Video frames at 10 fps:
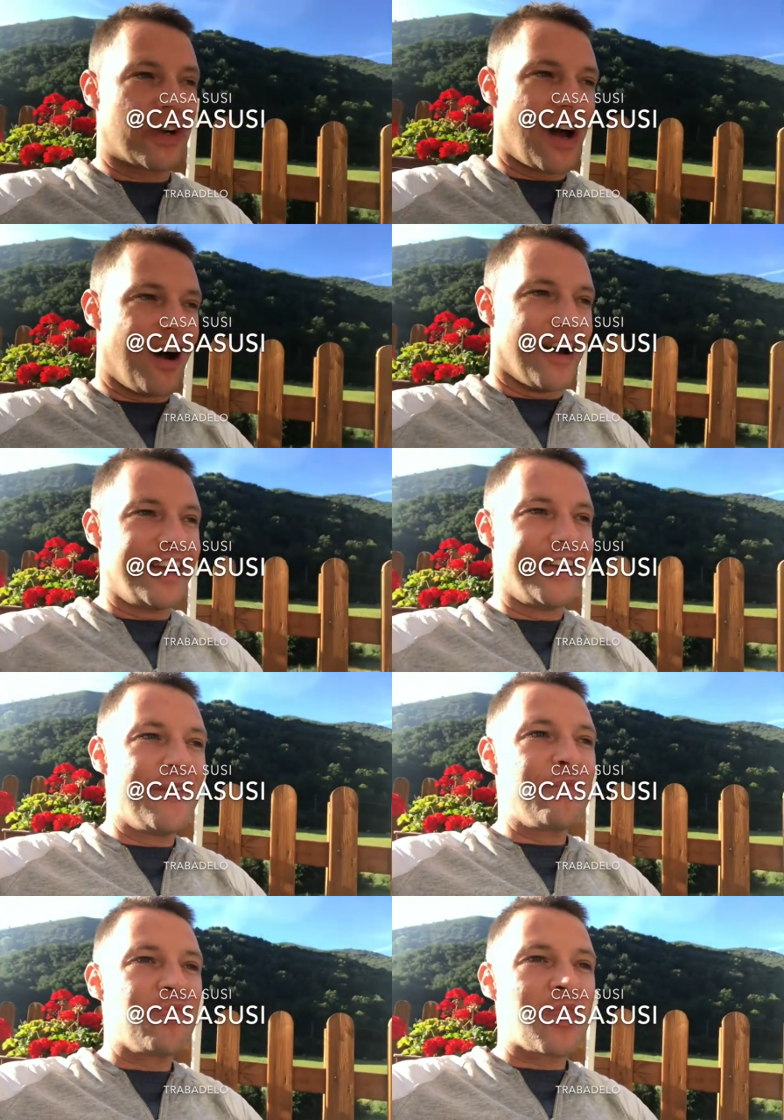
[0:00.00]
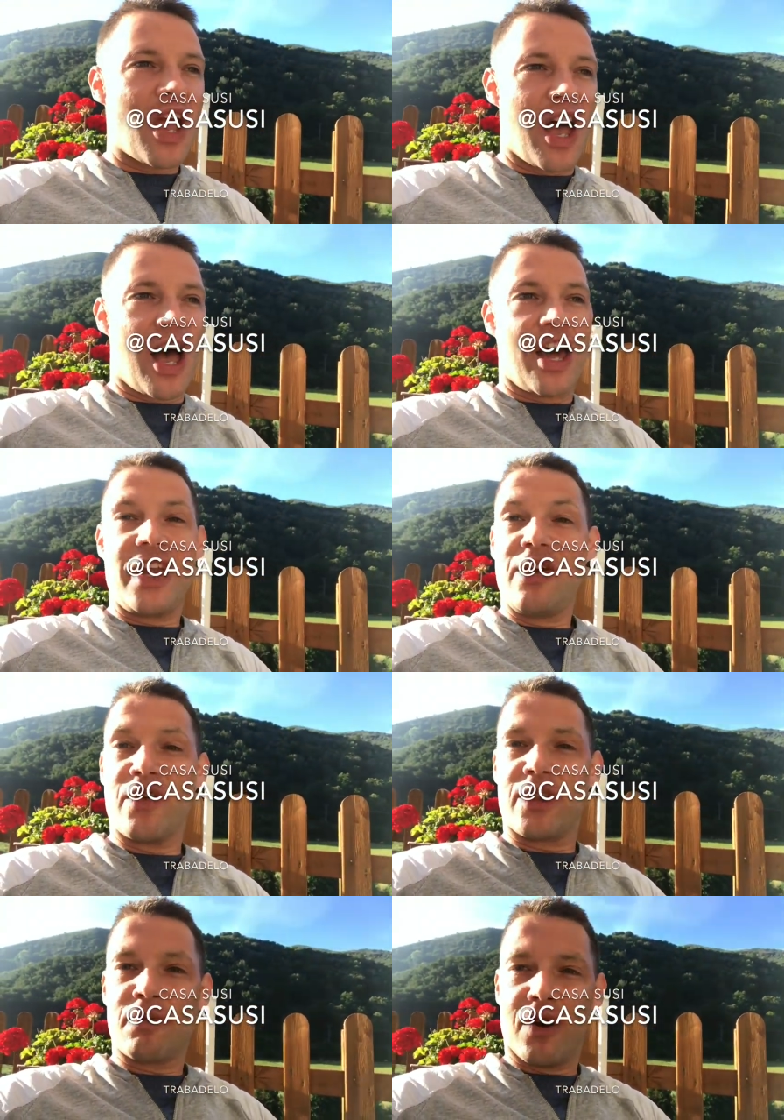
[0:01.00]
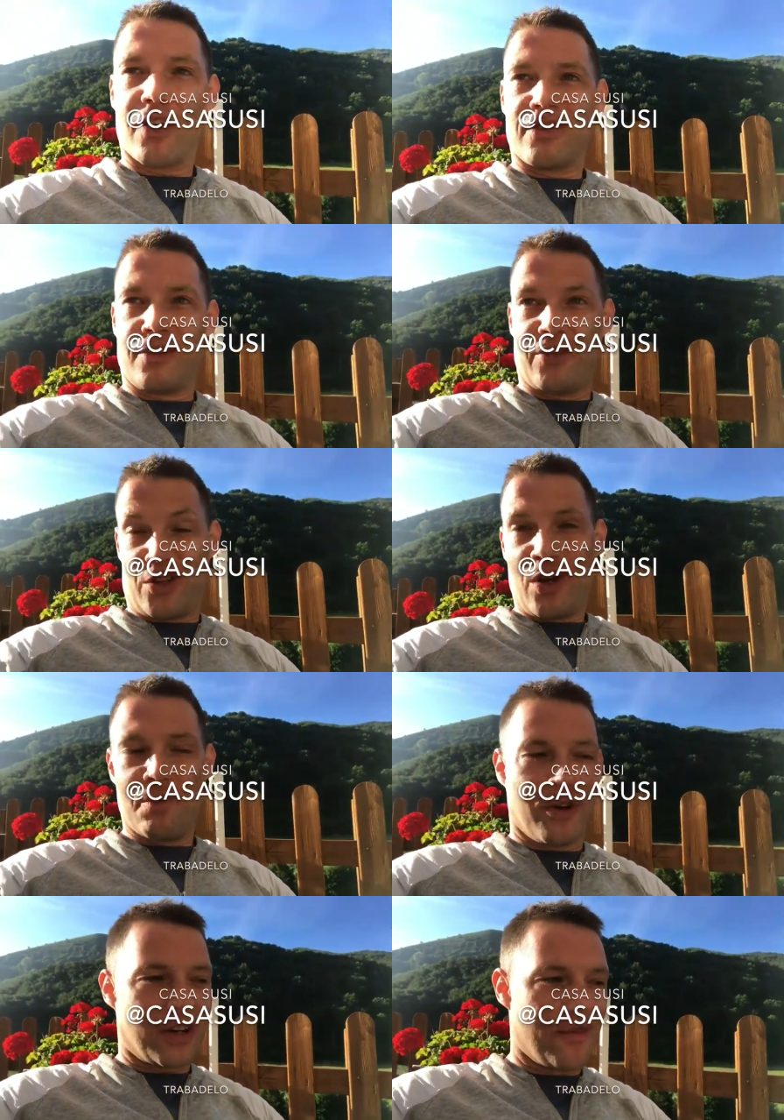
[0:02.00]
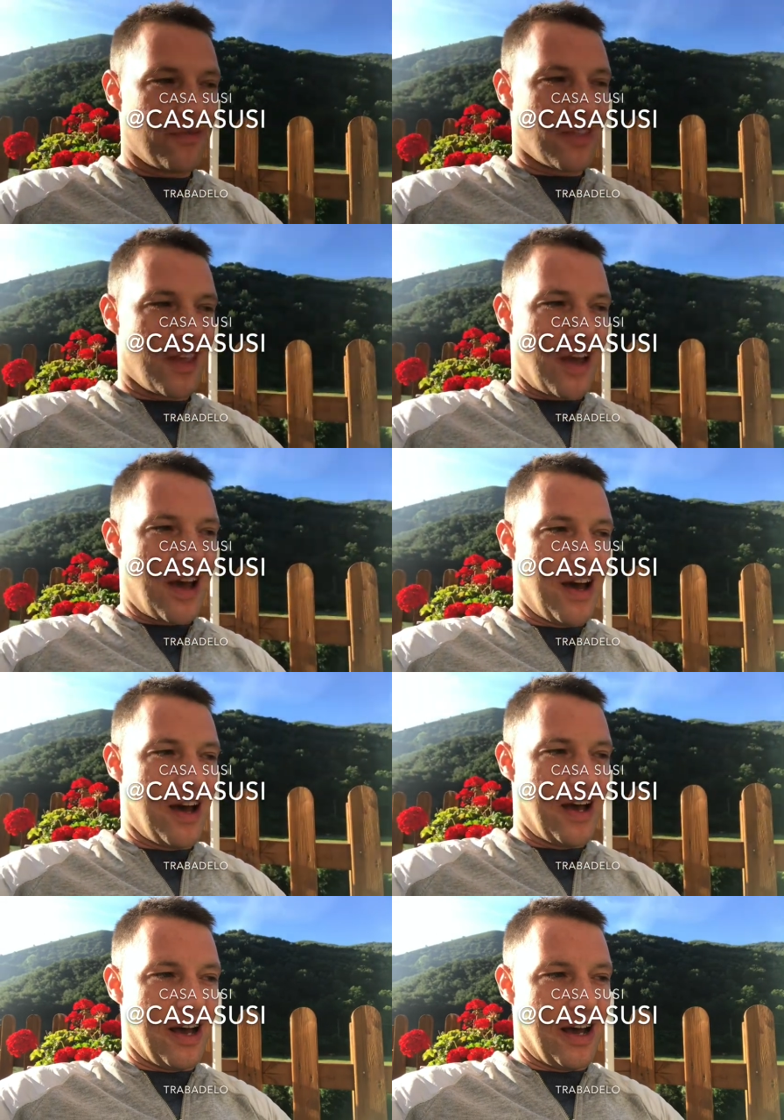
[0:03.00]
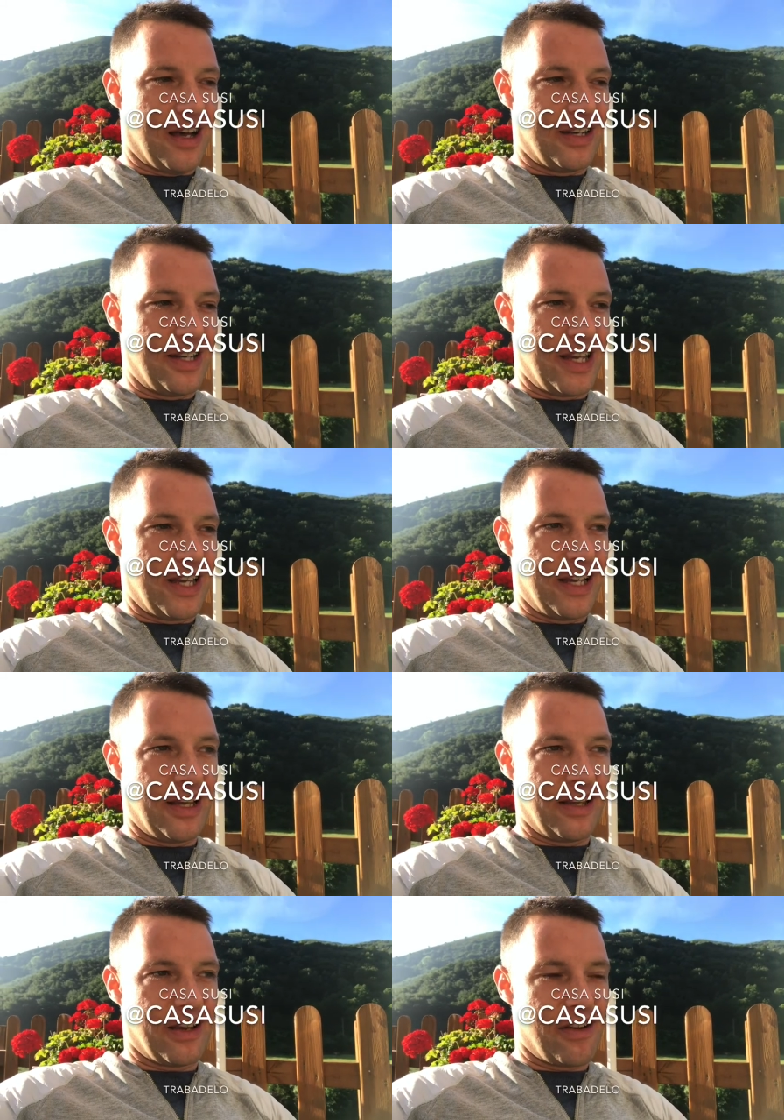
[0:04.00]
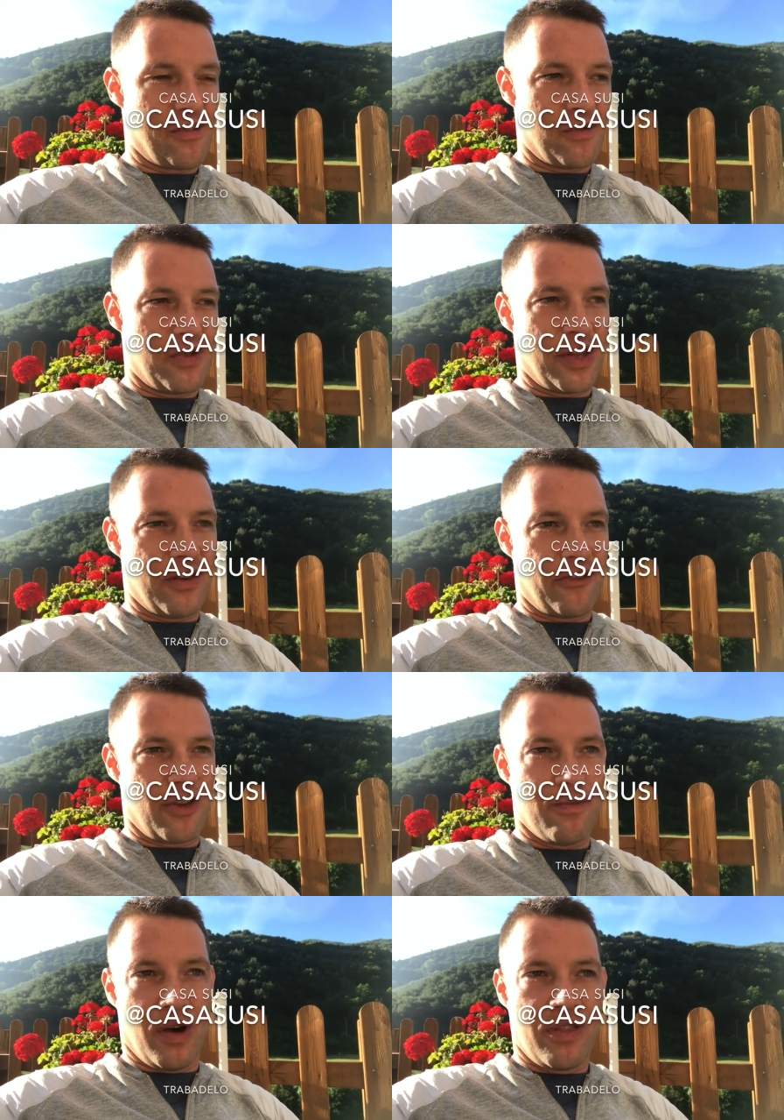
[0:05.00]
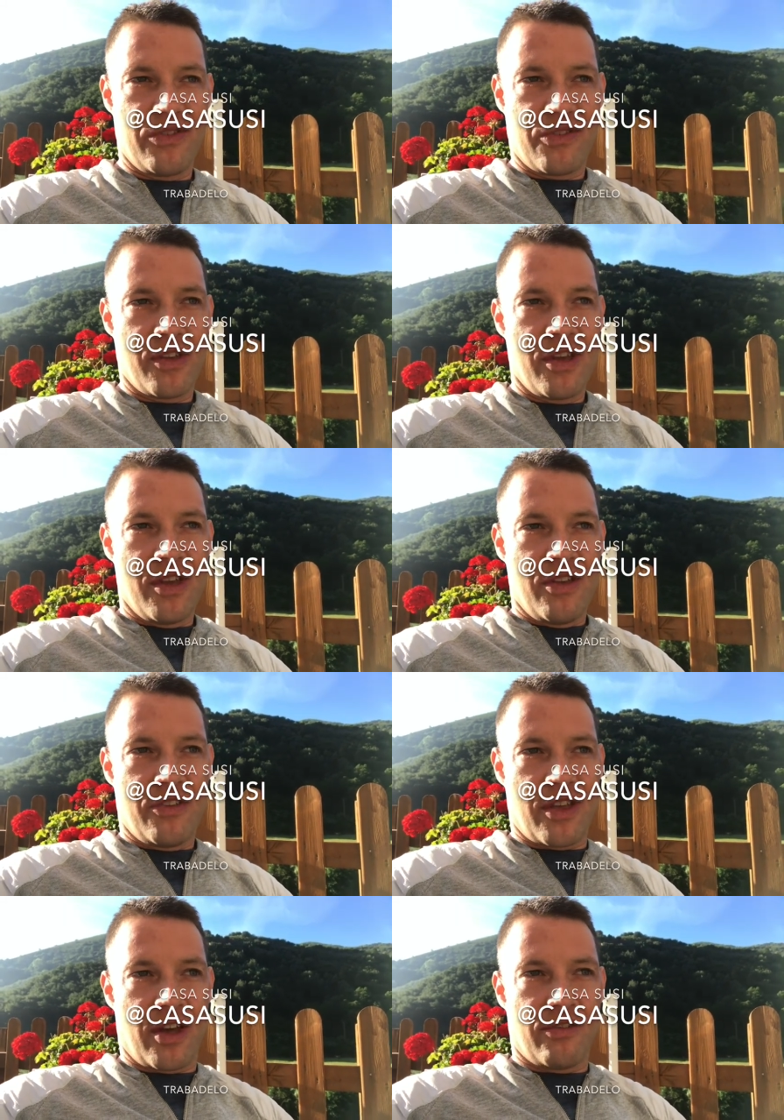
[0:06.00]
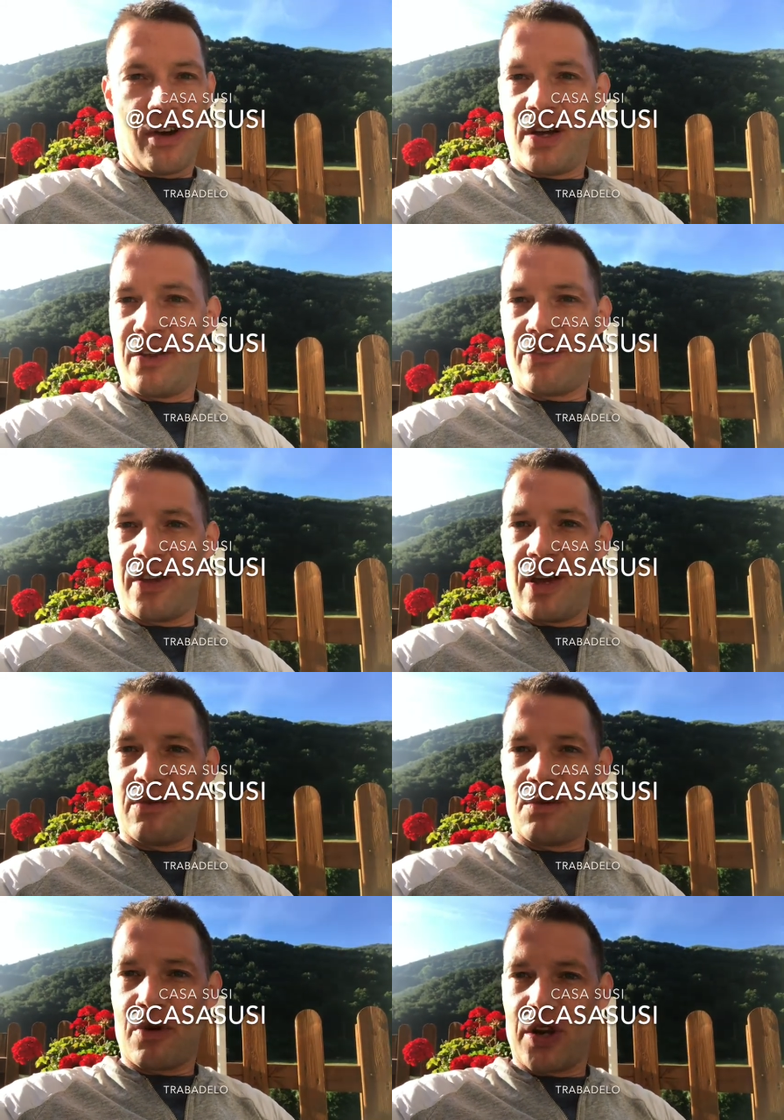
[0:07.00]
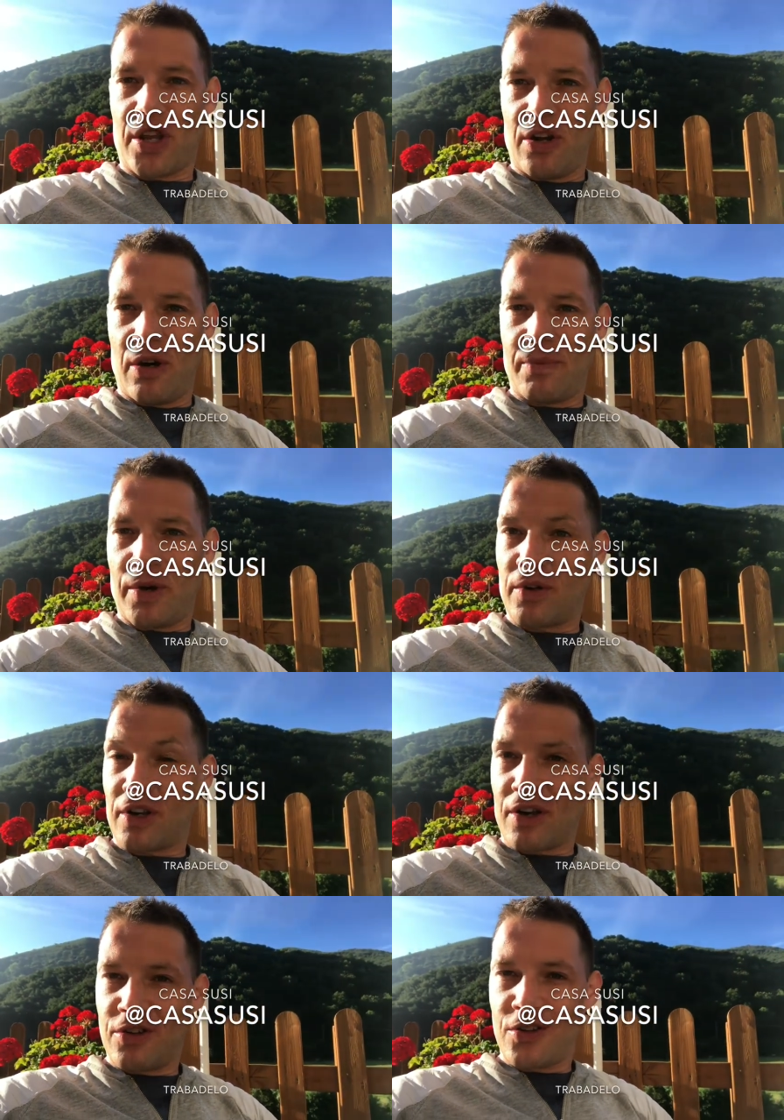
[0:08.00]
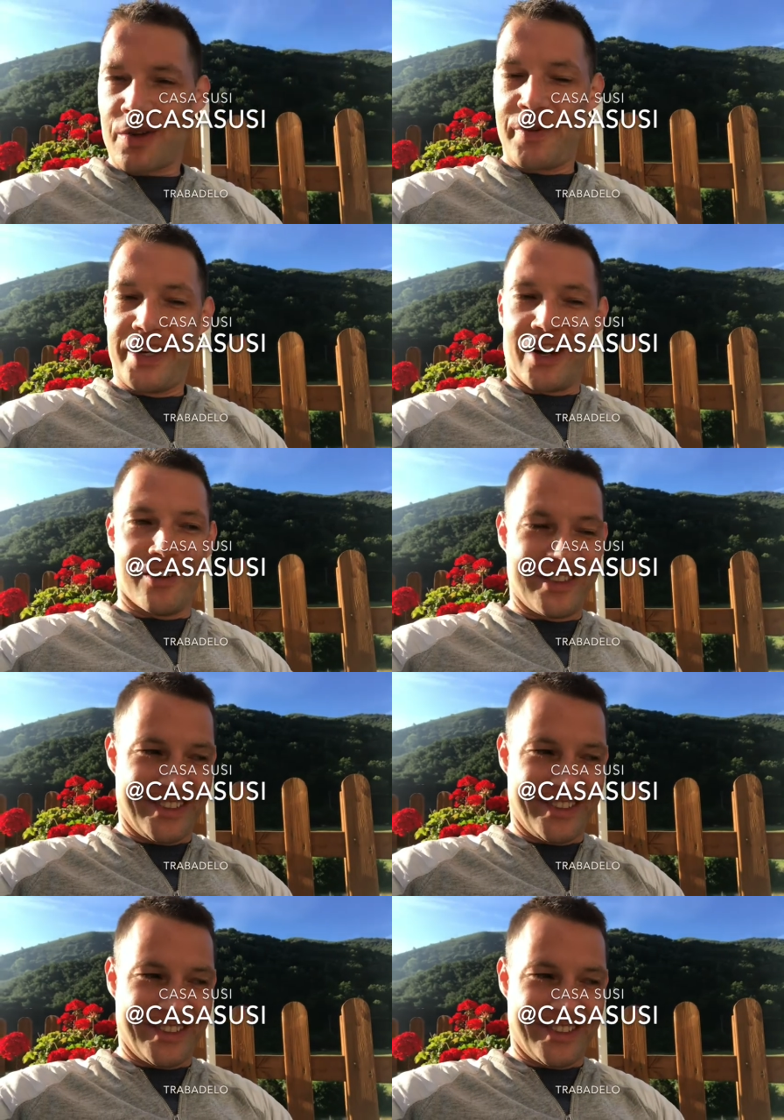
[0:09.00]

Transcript: with a guy, and he read the book. He read her book, and he uh, within a few months said, right, that's it, we're breaking up. I'm going to go and do the Camino.